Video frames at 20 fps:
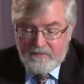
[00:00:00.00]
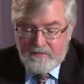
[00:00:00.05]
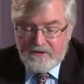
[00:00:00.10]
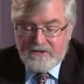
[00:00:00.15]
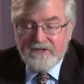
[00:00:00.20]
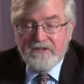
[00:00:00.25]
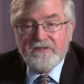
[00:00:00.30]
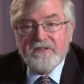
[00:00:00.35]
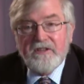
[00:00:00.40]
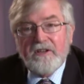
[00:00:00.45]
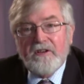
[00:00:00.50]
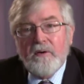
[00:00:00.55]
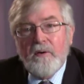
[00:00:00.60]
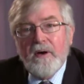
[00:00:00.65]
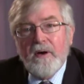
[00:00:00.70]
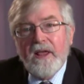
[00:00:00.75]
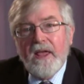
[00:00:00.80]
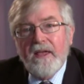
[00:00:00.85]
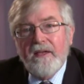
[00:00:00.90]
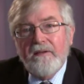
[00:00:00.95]
which is the
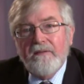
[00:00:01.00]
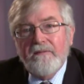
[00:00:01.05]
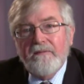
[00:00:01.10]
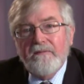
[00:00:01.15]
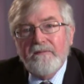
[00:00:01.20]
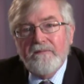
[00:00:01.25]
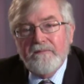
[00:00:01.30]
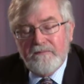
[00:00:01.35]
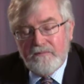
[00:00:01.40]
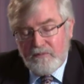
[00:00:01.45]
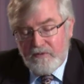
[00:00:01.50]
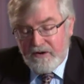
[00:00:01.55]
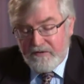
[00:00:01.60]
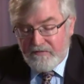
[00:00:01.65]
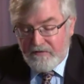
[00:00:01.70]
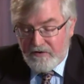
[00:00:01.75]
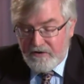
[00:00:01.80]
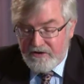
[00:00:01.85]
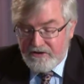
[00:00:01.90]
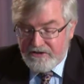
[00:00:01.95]
Koine
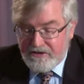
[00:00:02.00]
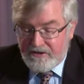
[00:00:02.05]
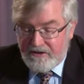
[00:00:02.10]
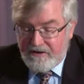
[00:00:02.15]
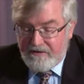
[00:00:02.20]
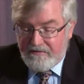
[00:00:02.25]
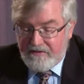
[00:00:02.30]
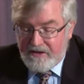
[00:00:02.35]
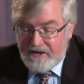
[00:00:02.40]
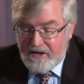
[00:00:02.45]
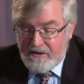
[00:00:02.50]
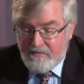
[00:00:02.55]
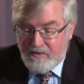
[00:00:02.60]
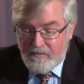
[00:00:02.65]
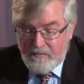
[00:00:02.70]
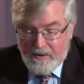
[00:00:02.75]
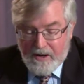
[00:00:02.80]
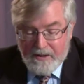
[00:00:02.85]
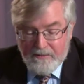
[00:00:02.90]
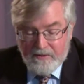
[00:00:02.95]
Greek version of the
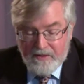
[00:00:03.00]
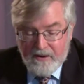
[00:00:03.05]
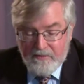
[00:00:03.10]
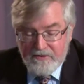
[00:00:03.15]
Hebrew Bible,